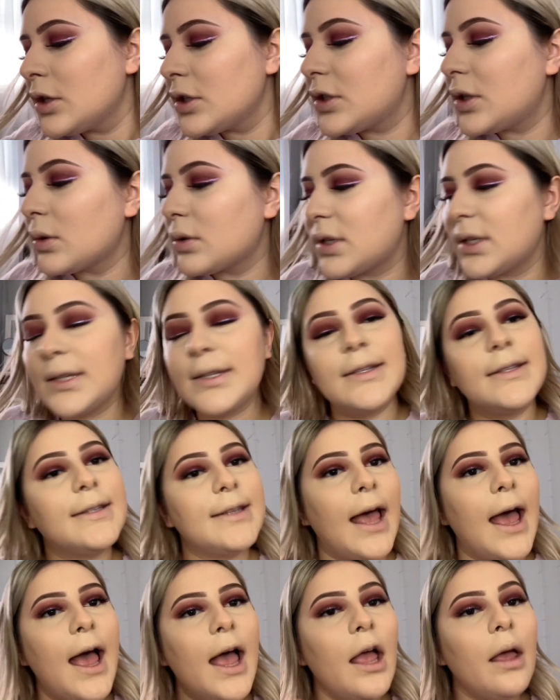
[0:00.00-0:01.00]
So to
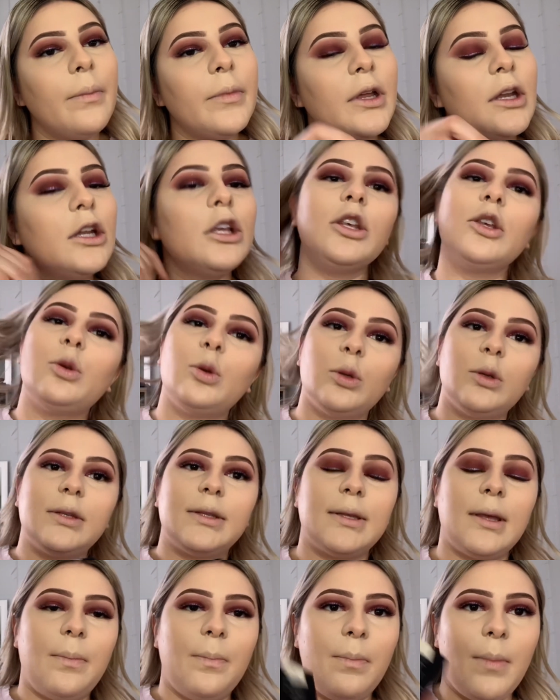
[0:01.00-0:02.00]
set, I'm gonna use
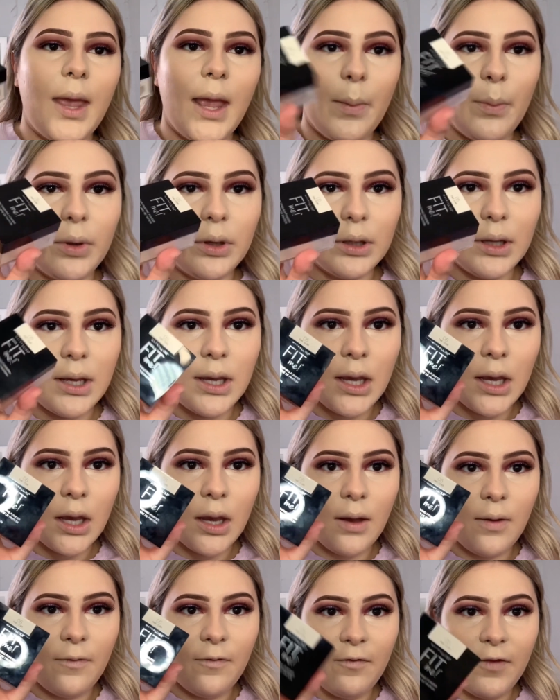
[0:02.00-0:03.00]
the
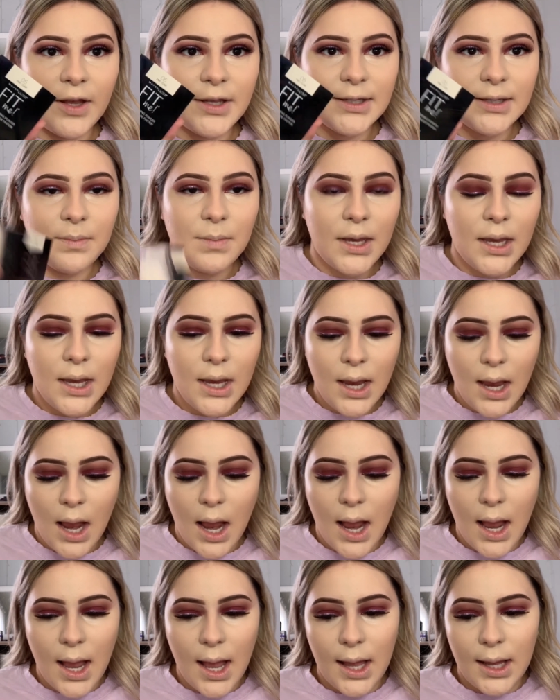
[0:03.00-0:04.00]
Maybelline Fit Me,
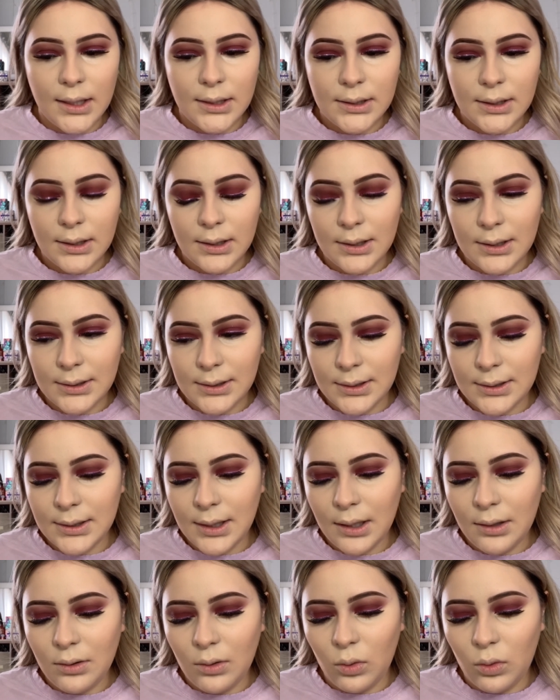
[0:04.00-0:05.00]
and this is
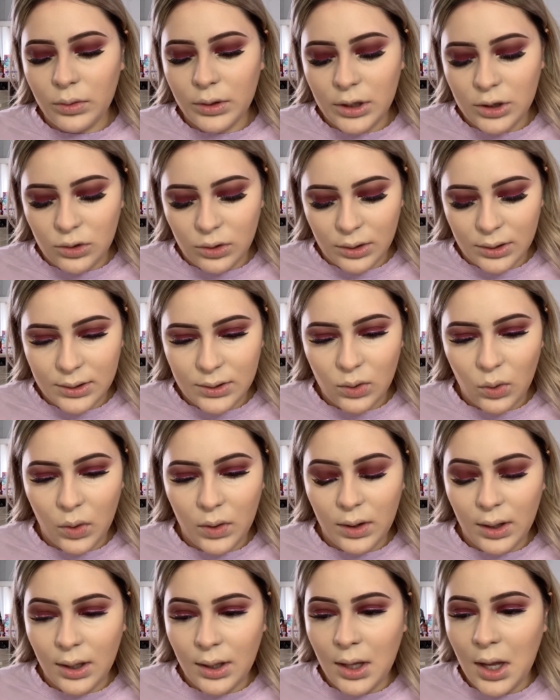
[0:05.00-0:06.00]
like the only drugstore
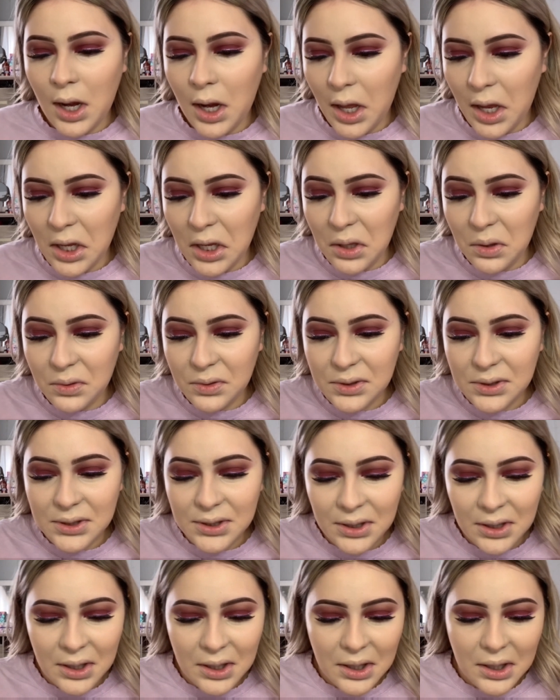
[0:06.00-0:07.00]
thing that I
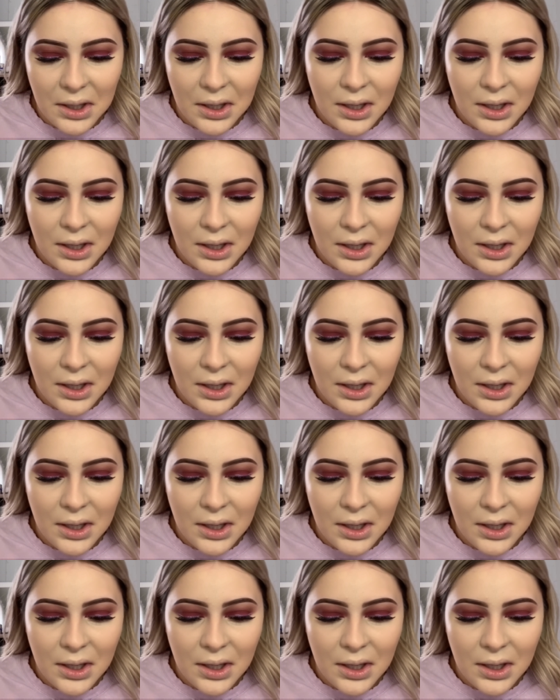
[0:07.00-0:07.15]
use.